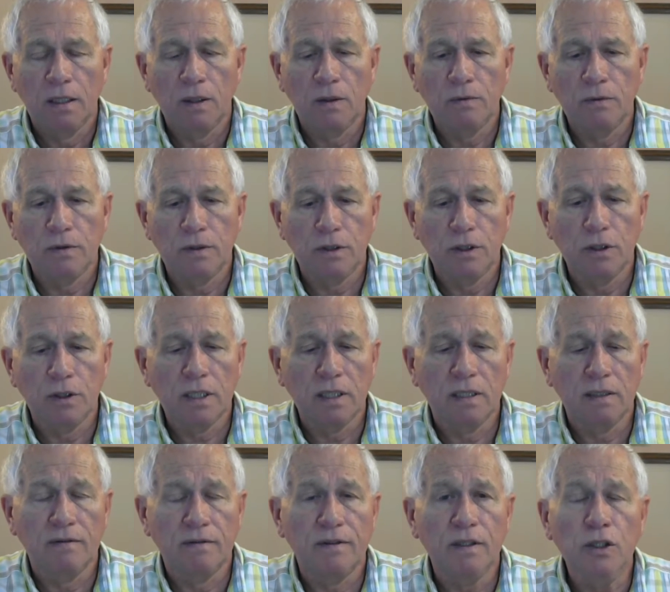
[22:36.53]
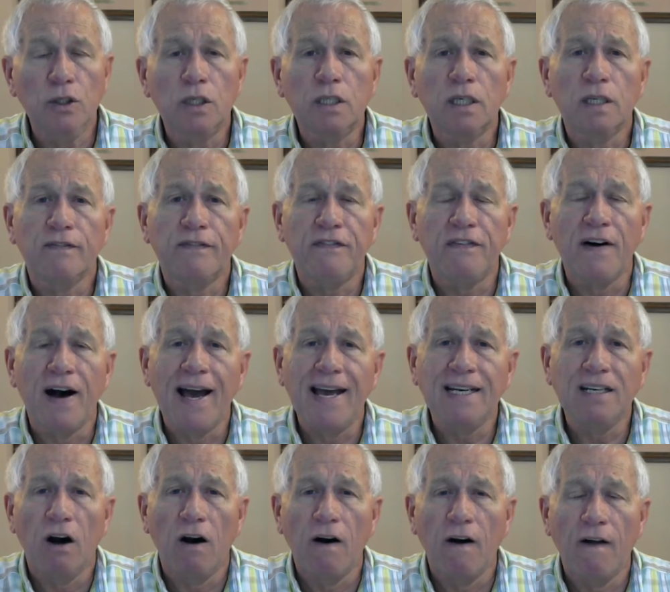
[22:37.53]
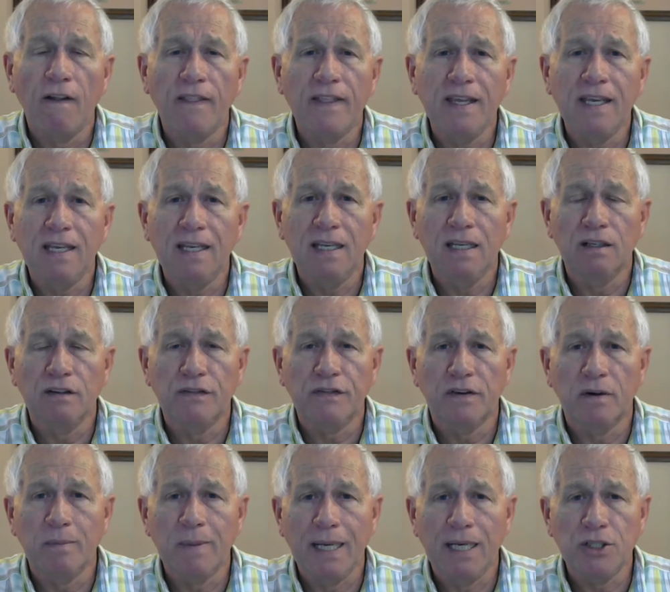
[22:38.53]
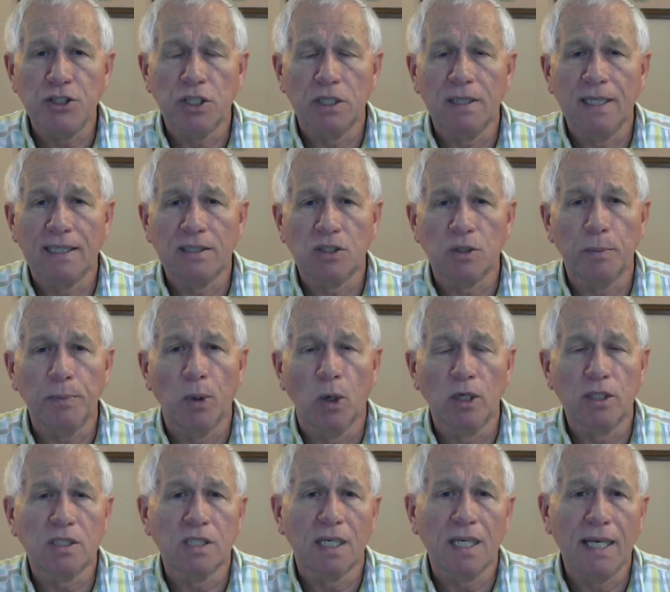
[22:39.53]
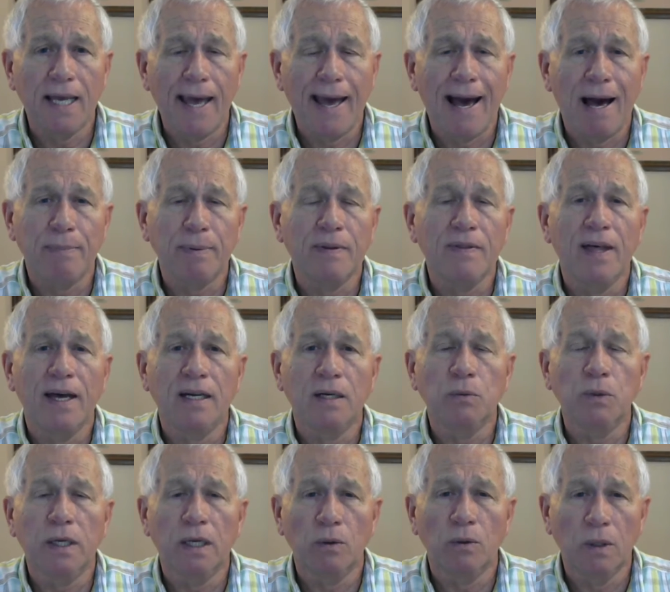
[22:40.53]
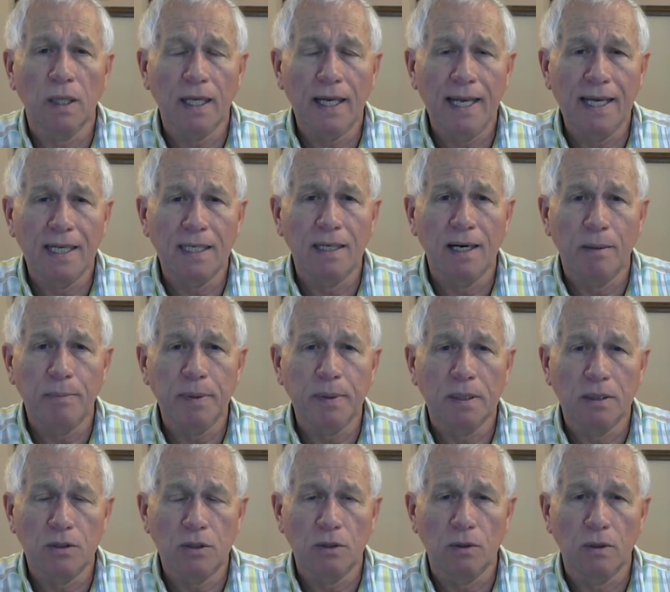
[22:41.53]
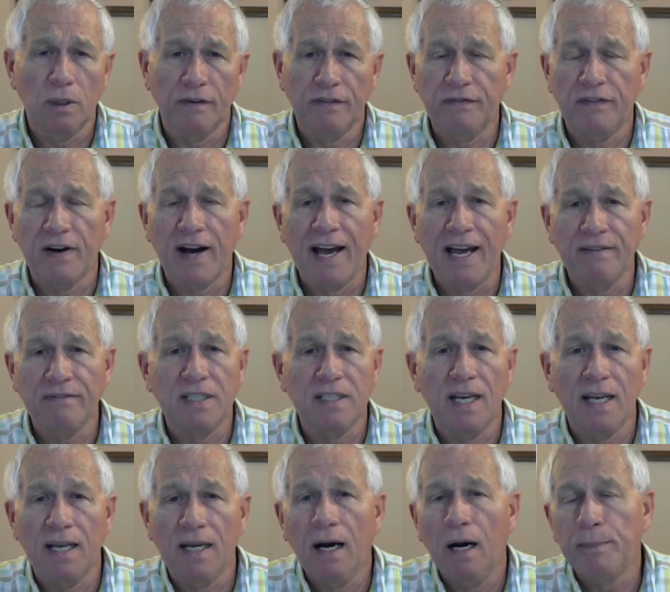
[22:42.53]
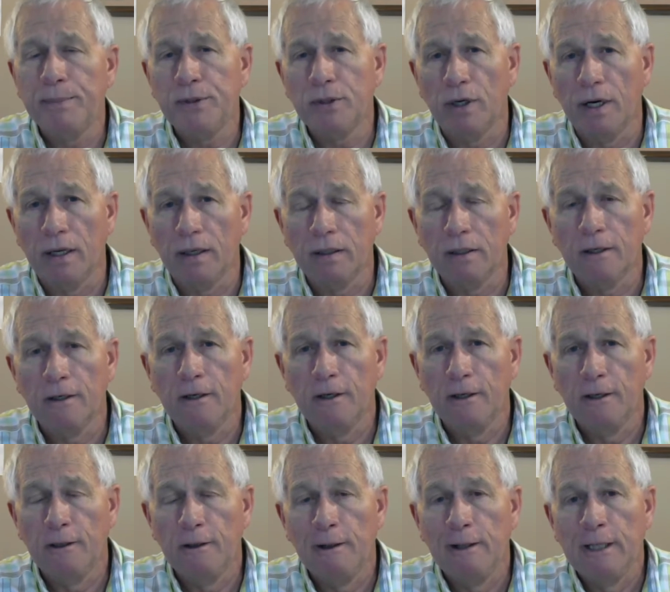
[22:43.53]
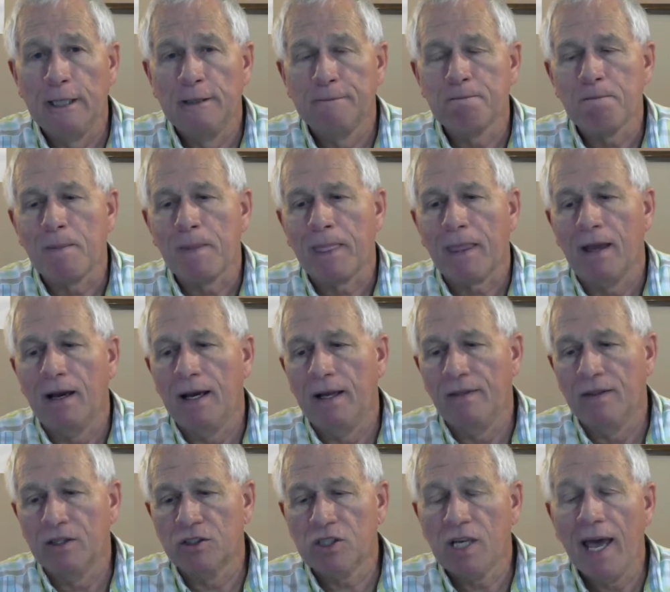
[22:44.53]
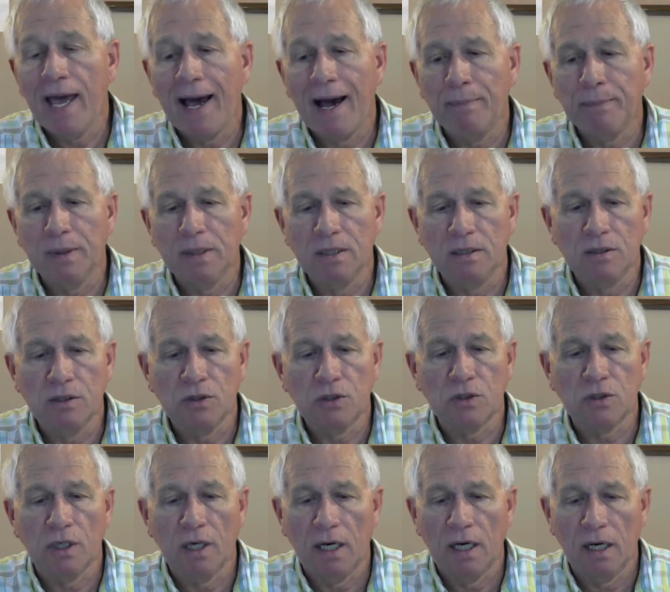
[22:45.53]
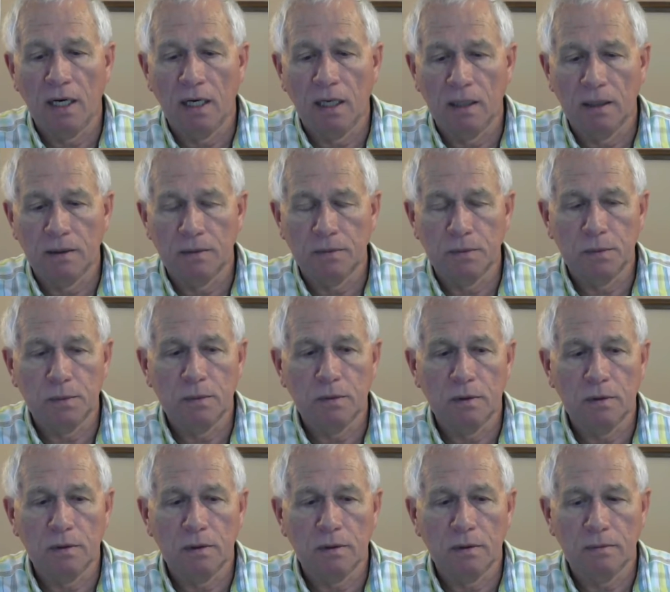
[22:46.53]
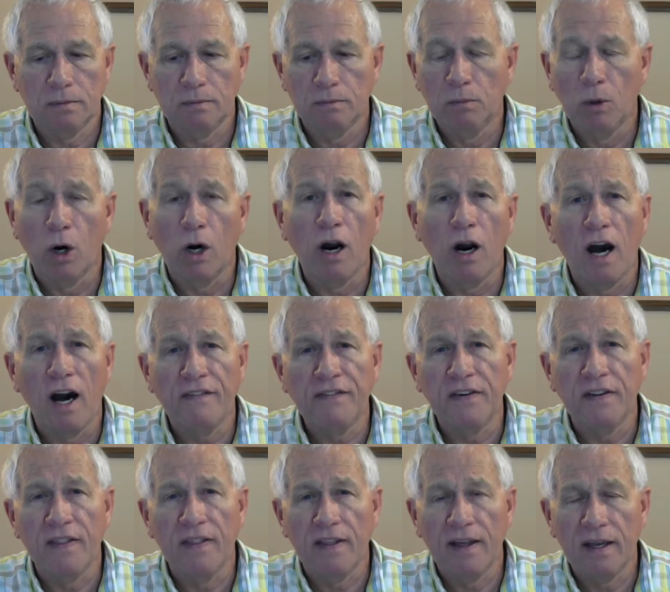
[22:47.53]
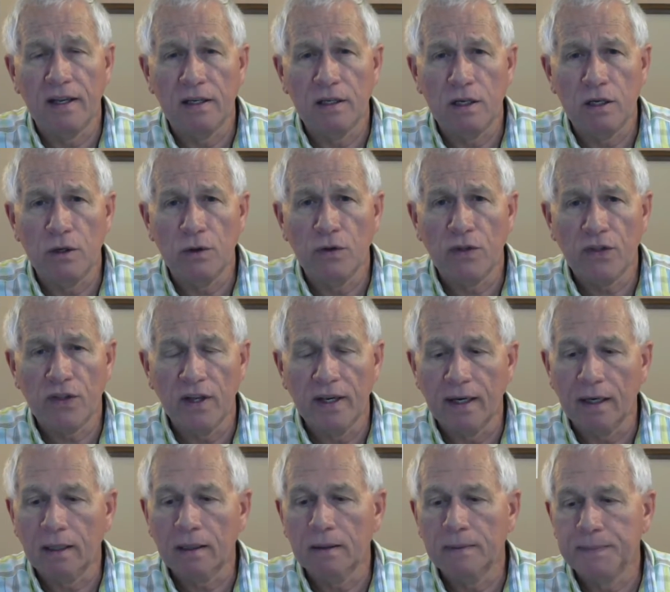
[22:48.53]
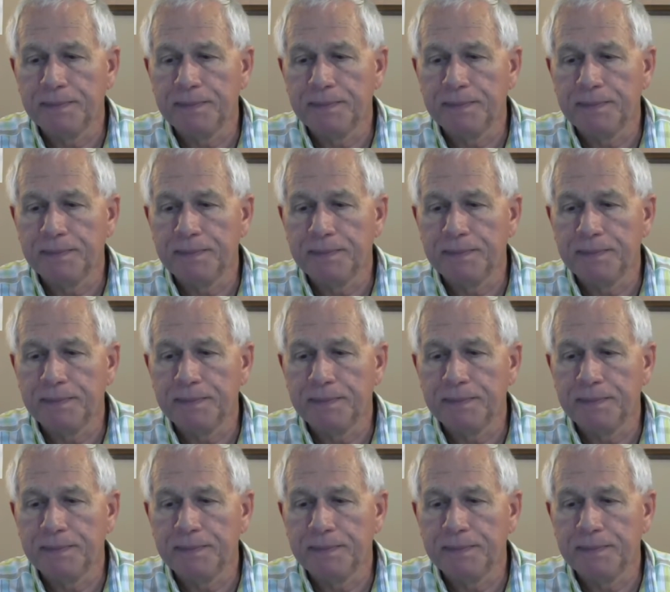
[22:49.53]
you can find all the information that supports a gap, and then it will end up into a 5-day uptrend. And this happens more often than you think